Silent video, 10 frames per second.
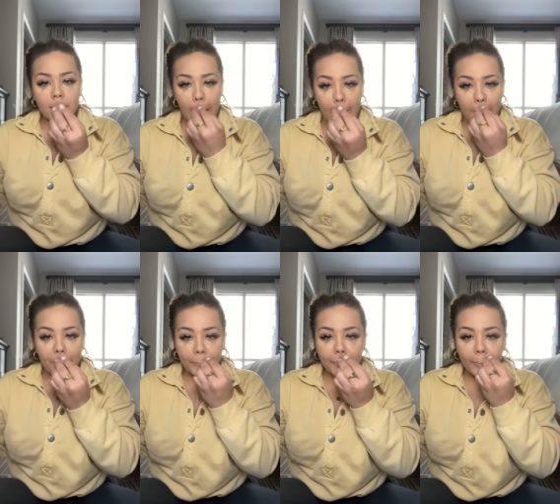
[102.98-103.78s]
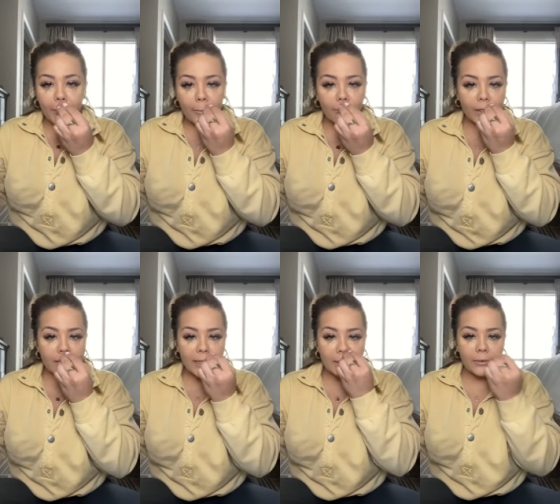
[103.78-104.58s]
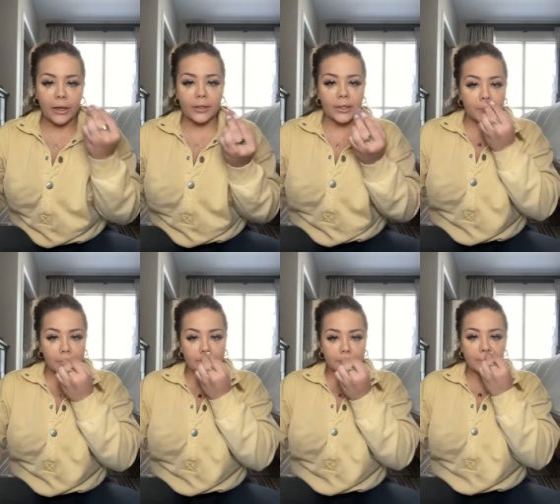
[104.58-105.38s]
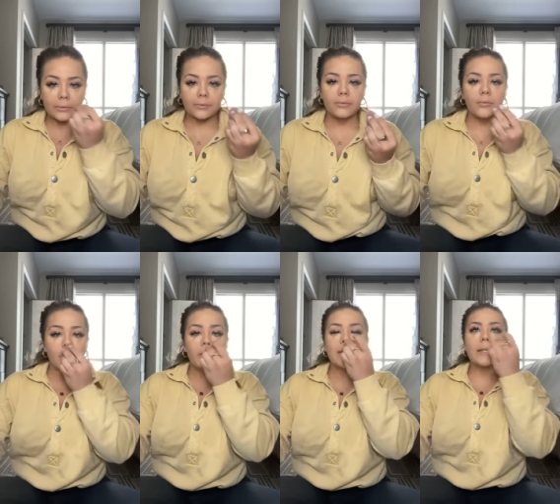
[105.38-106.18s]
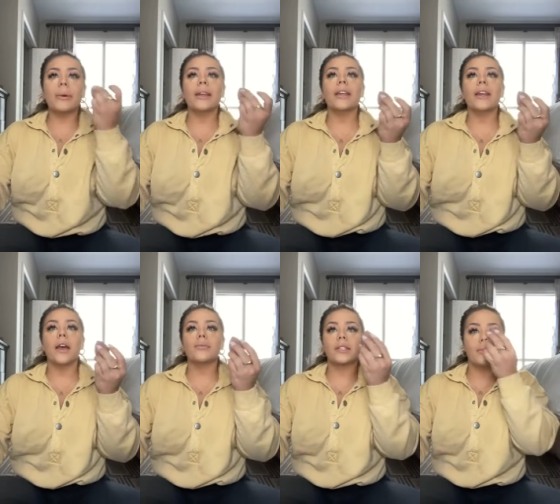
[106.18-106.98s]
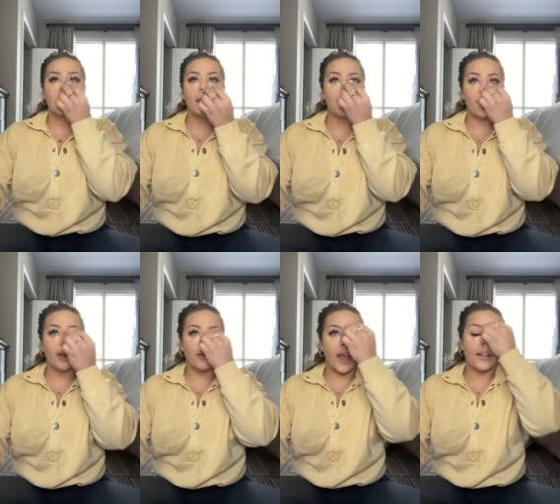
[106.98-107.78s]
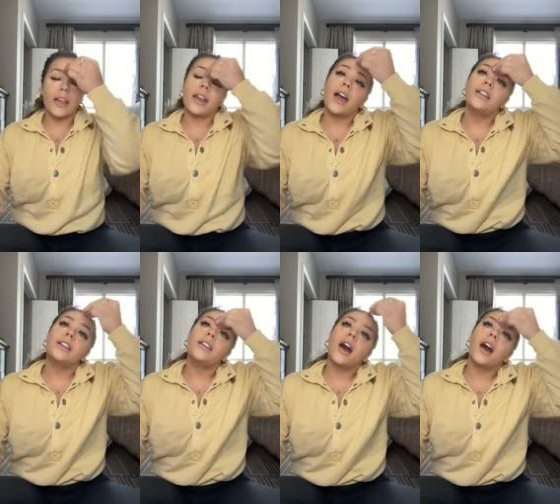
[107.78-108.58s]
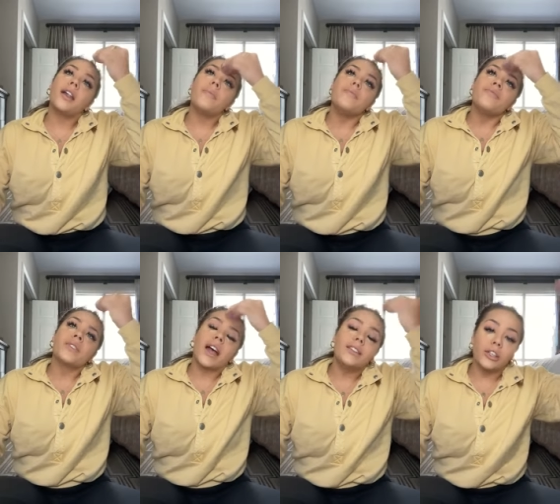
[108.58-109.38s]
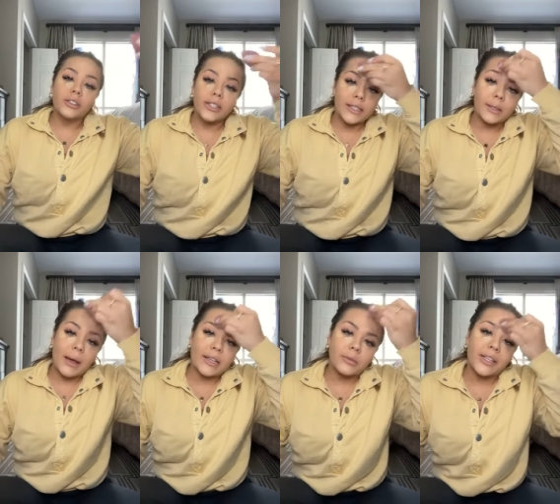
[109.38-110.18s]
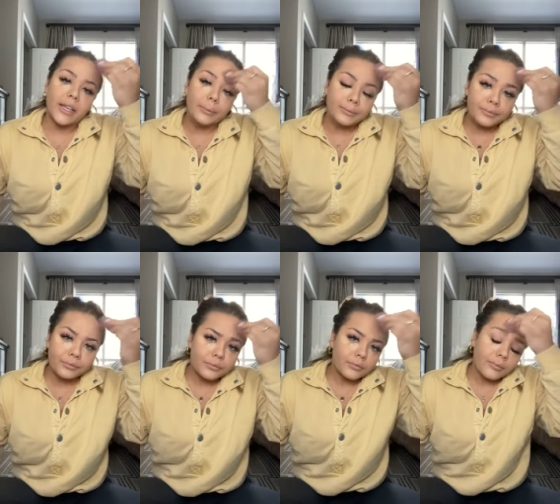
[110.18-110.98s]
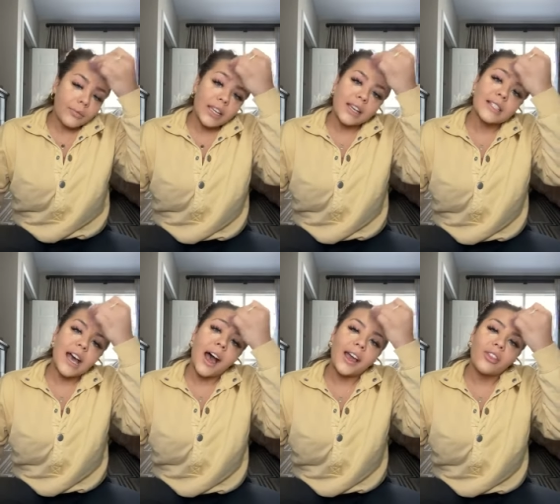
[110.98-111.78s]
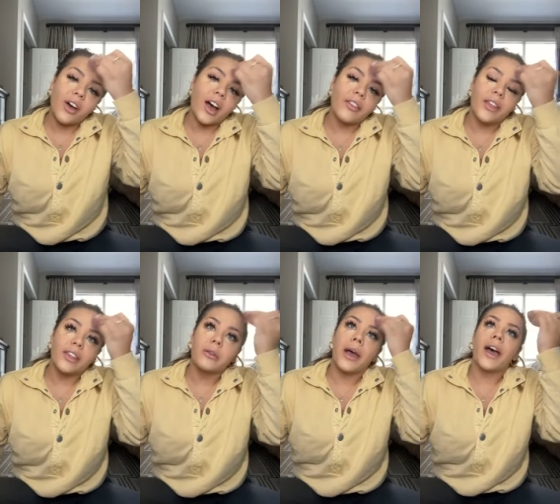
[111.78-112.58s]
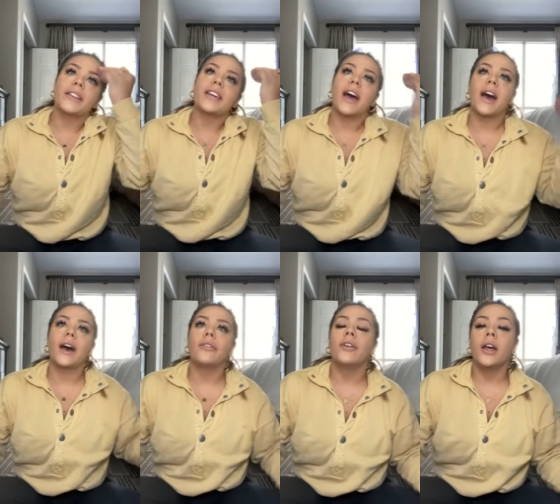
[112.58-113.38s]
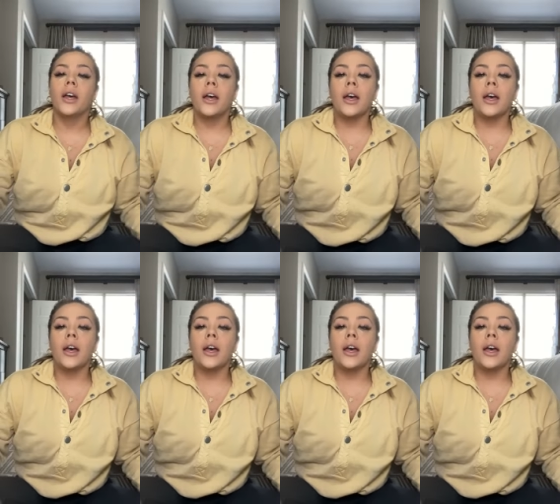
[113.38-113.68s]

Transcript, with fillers: So, first things first, when somebody comes to me and they're like, and I did not, I learned this this past weekend because I thought that you had to have